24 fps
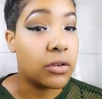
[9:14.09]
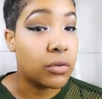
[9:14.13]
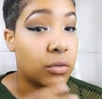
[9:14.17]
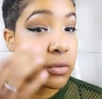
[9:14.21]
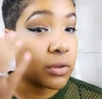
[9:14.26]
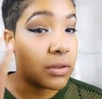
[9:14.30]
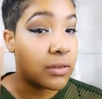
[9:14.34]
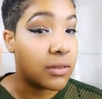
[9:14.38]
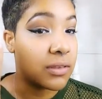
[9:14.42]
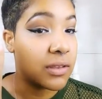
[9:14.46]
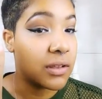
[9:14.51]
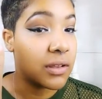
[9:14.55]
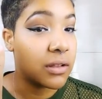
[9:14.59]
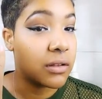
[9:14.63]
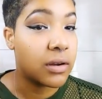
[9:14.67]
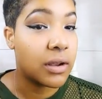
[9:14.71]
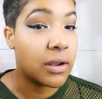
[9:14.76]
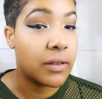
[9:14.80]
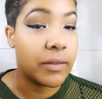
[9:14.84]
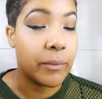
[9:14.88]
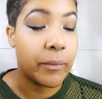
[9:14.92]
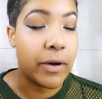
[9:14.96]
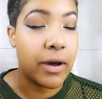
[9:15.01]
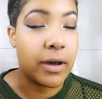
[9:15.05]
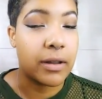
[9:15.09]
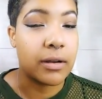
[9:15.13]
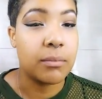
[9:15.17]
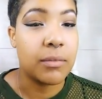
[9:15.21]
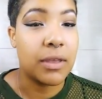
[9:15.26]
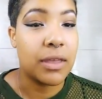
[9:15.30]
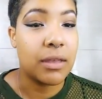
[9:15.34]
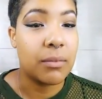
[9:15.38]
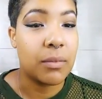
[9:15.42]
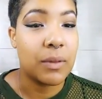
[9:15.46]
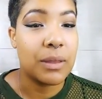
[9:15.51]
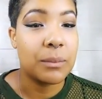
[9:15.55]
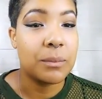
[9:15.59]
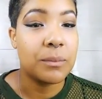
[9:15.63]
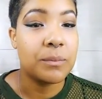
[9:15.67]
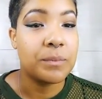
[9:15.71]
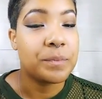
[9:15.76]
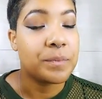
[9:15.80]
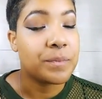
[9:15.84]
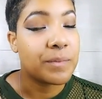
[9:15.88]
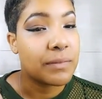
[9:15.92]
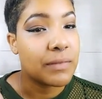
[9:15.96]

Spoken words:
I'll do concealer at the bottom, maybe.